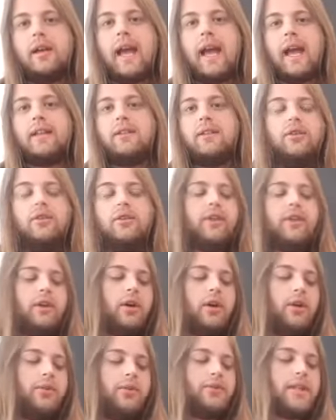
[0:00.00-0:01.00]
And you
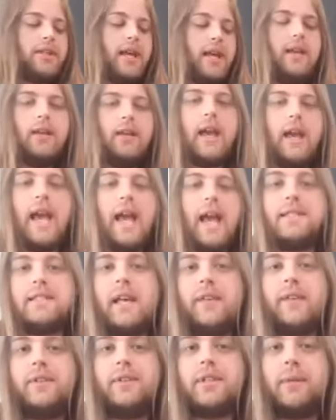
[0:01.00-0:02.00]
think of, say,
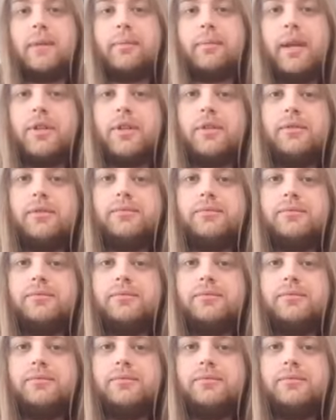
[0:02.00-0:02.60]
A7 as arpeggio,